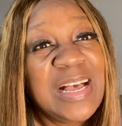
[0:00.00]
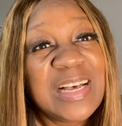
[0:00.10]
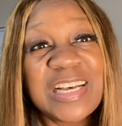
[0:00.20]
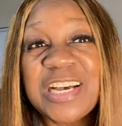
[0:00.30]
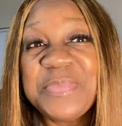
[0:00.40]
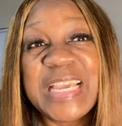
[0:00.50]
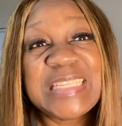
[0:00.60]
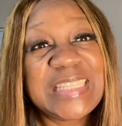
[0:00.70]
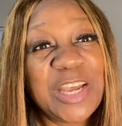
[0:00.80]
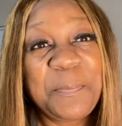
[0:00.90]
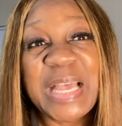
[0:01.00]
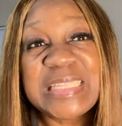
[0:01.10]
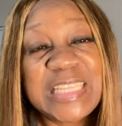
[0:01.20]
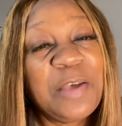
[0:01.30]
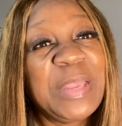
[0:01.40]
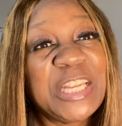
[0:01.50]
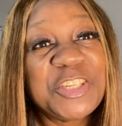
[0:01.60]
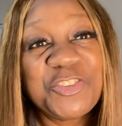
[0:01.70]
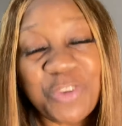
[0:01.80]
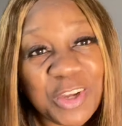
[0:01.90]
of that step-by-step
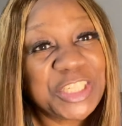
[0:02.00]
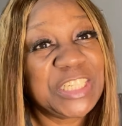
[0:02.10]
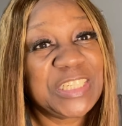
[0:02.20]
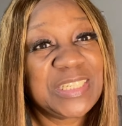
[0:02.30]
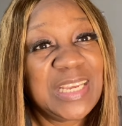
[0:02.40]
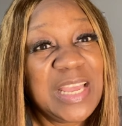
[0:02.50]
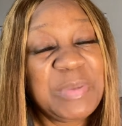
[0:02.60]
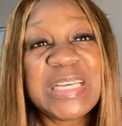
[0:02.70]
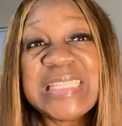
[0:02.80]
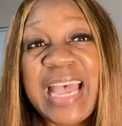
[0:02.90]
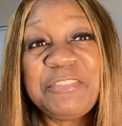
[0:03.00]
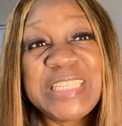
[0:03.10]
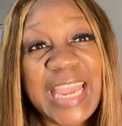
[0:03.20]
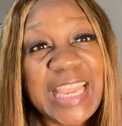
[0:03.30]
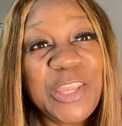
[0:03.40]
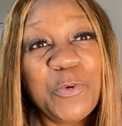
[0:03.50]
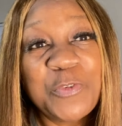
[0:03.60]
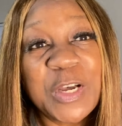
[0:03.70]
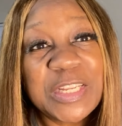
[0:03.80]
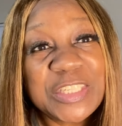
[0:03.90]
instructions, because I've taken you
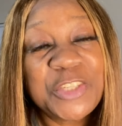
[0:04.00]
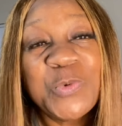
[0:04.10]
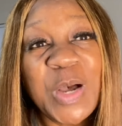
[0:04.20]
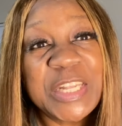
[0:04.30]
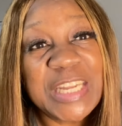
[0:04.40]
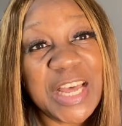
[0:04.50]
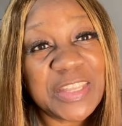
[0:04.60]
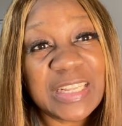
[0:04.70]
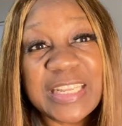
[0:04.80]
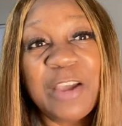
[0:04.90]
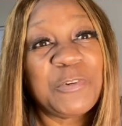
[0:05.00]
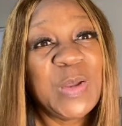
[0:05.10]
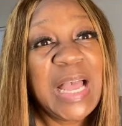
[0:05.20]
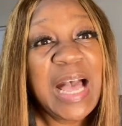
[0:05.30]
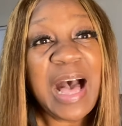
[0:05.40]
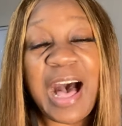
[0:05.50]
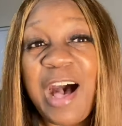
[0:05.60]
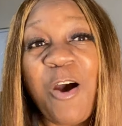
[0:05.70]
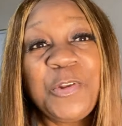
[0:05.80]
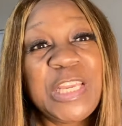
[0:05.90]
to another level.
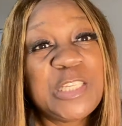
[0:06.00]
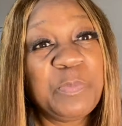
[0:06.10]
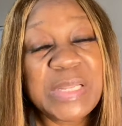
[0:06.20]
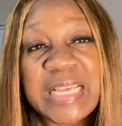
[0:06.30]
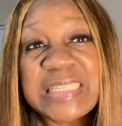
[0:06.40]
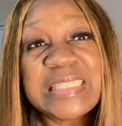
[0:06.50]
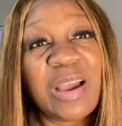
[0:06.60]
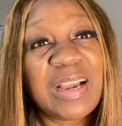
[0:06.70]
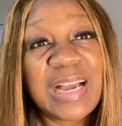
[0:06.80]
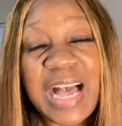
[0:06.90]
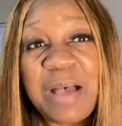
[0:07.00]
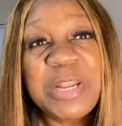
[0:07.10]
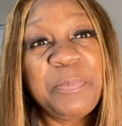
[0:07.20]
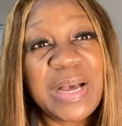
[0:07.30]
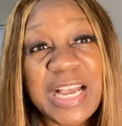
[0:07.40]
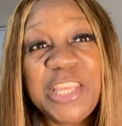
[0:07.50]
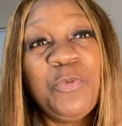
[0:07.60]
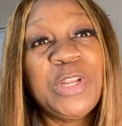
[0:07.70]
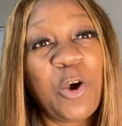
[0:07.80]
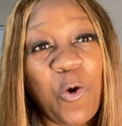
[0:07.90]
All these blessings are coming upon
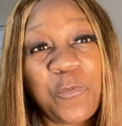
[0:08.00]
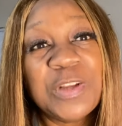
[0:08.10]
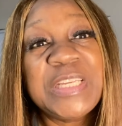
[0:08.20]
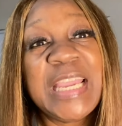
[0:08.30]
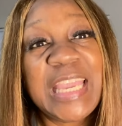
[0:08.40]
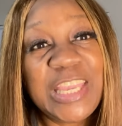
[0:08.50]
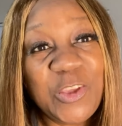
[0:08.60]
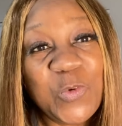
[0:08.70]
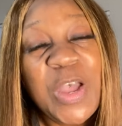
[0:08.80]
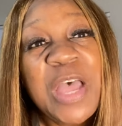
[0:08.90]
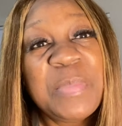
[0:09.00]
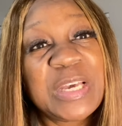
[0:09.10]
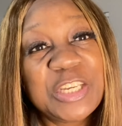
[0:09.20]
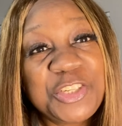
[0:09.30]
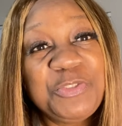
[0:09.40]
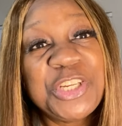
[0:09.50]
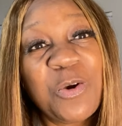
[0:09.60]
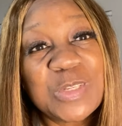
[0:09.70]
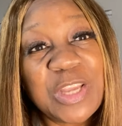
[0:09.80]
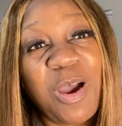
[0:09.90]
you and overtaking you because you
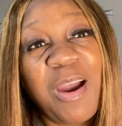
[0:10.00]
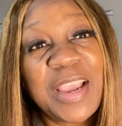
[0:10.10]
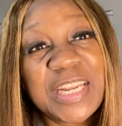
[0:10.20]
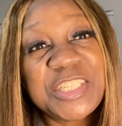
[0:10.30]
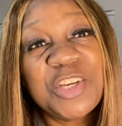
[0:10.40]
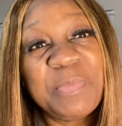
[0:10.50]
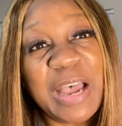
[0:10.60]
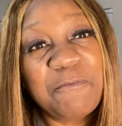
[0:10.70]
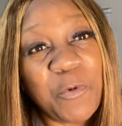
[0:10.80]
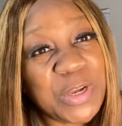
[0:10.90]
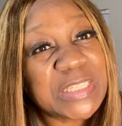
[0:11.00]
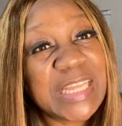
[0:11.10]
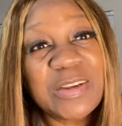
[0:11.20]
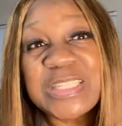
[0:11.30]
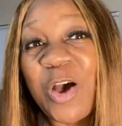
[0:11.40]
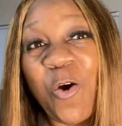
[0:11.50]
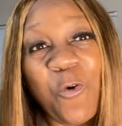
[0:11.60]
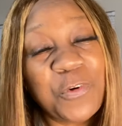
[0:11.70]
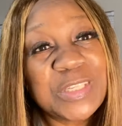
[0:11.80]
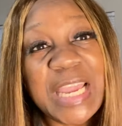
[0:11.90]
chose to hearken unto my voice. There's an
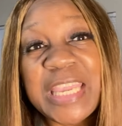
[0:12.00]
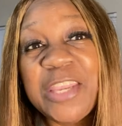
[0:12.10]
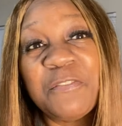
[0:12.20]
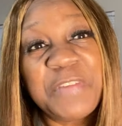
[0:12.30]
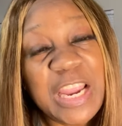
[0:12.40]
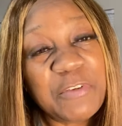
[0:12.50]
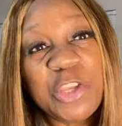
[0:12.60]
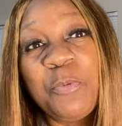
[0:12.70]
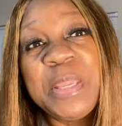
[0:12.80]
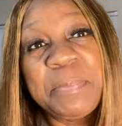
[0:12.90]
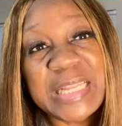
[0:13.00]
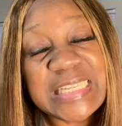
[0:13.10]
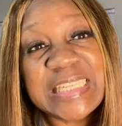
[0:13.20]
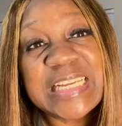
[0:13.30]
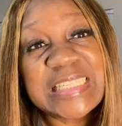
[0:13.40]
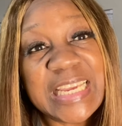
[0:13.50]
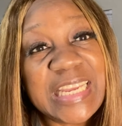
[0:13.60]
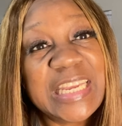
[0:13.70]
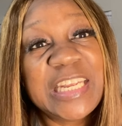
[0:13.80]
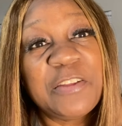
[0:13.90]
overtaking your favor. You'll be blessed in the
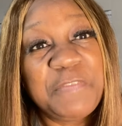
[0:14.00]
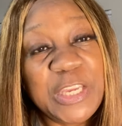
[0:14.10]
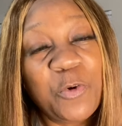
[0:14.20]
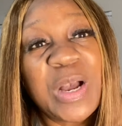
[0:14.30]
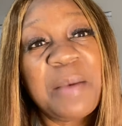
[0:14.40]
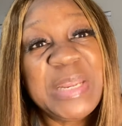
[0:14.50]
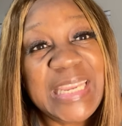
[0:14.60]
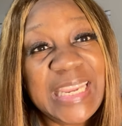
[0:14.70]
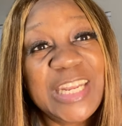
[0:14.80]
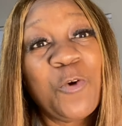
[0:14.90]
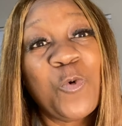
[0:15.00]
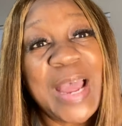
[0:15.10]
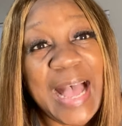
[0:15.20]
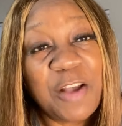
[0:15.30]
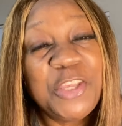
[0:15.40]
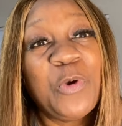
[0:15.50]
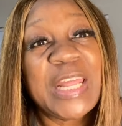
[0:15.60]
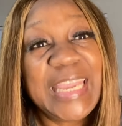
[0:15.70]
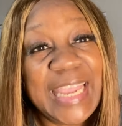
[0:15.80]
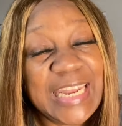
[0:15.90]
city and in the field, coming in and going out. You are
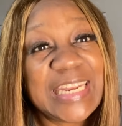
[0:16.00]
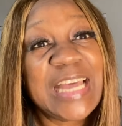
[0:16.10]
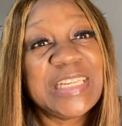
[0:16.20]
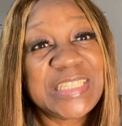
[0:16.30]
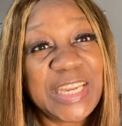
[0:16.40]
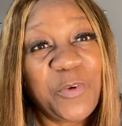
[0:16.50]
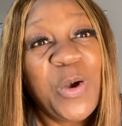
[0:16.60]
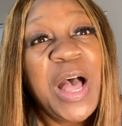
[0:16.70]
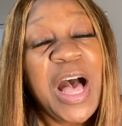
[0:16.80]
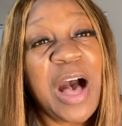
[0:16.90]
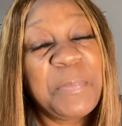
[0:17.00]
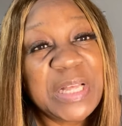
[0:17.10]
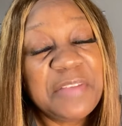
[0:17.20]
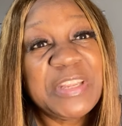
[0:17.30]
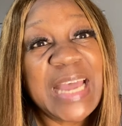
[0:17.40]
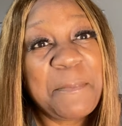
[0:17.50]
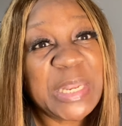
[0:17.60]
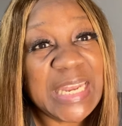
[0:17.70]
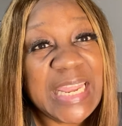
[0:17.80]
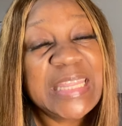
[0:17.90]
the head and not the tail, above and not
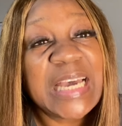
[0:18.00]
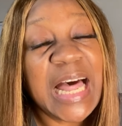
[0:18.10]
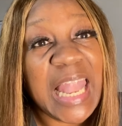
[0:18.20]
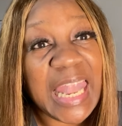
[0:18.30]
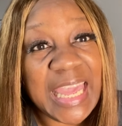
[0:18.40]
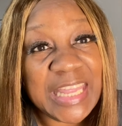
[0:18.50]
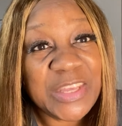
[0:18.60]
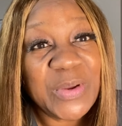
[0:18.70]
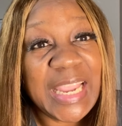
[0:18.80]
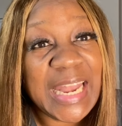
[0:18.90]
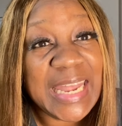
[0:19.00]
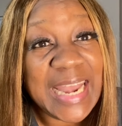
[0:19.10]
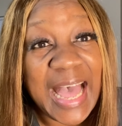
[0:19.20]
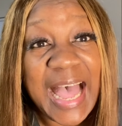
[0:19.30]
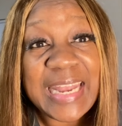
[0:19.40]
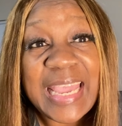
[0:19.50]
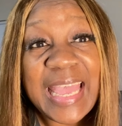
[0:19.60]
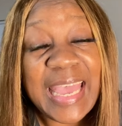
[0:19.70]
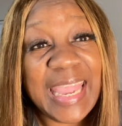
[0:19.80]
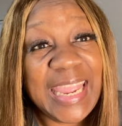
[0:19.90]
beneath, a lender and not
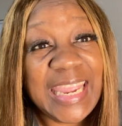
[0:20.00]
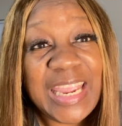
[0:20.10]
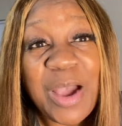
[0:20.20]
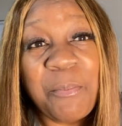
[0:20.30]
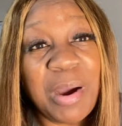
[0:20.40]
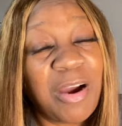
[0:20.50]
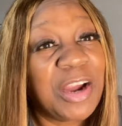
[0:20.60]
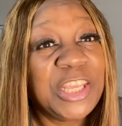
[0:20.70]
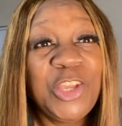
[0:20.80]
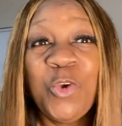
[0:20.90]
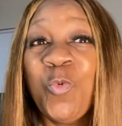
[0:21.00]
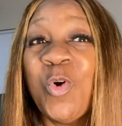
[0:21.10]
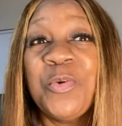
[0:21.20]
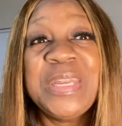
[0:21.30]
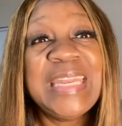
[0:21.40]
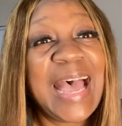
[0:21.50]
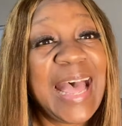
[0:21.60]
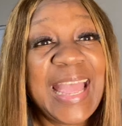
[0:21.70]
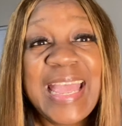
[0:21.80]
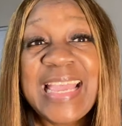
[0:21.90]
a bar. You will
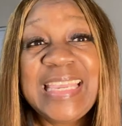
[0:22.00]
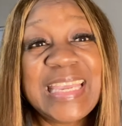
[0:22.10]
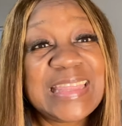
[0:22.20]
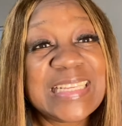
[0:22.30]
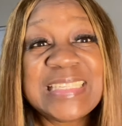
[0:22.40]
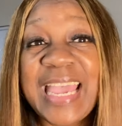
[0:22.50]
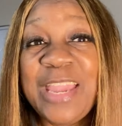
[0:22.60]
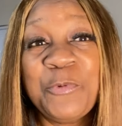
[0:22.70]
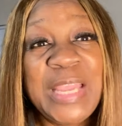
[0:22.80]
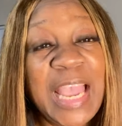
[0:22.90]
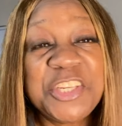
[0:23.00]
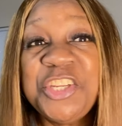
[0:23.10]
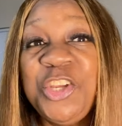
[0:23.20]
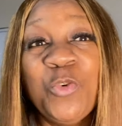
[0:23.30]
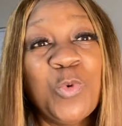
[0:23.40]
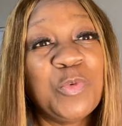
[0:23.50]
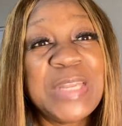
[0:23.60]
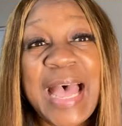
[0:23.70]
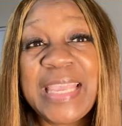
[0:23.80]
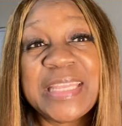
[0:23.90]
not get the same reaction. You will
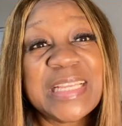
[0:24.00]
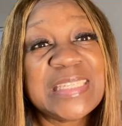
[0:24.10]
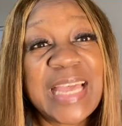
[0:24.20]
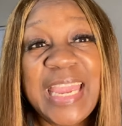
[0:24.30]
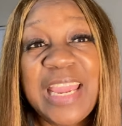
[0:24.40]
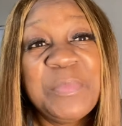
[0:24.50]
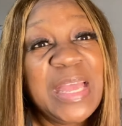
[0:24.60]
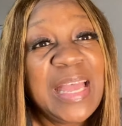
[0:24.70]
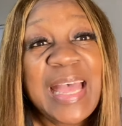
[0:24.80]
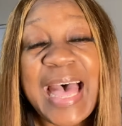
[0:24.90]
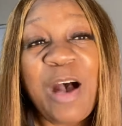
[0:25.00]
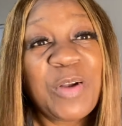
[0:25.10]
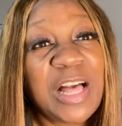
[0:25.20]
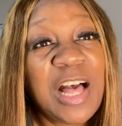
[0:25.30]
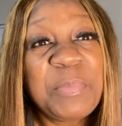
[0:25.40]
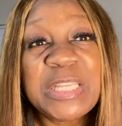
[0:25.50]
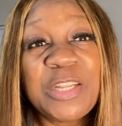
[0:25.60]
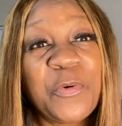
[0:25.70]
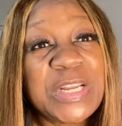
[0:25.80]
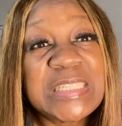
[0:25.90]
not get the same outcome. But the
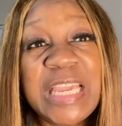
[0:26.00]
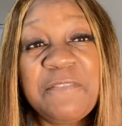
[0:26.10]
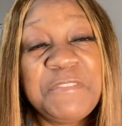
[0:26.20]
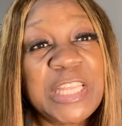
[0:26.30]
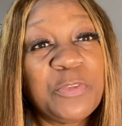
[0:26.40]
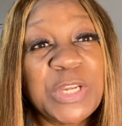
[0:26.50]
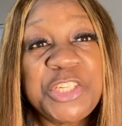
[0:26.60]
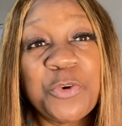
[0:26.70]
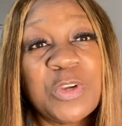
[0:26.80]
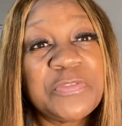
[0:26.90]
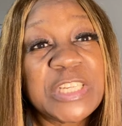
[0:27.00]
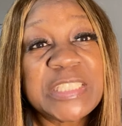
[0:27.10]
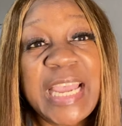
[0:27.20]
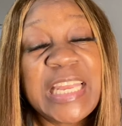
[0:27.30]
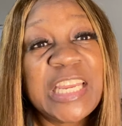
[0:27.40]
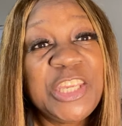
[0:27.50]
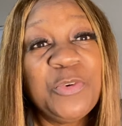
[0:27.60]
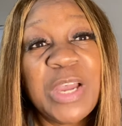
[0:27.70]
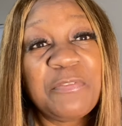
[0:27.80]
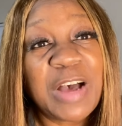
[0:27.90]
Lord is saying victory is yours for the taking, and you
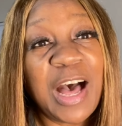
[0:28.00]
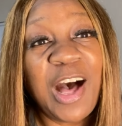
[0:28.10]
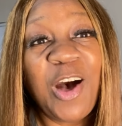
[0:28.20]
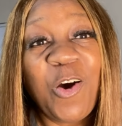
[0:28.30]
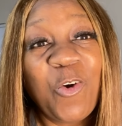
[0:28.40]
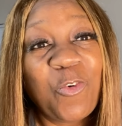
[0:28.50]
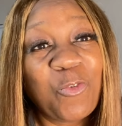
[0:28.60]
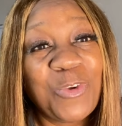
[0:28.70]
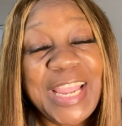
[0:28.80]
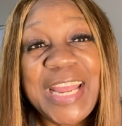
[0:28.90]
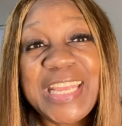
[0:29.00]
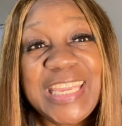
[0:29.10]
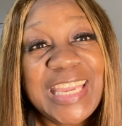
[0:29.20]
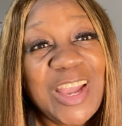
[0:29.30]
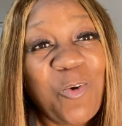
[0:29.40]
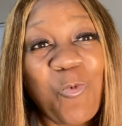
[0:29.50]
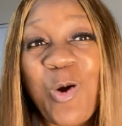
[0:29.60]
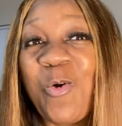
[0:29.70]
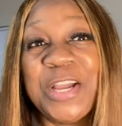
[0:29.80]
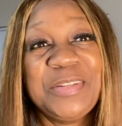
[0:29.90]
have already
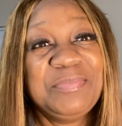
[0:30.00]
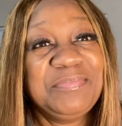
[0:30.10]
won.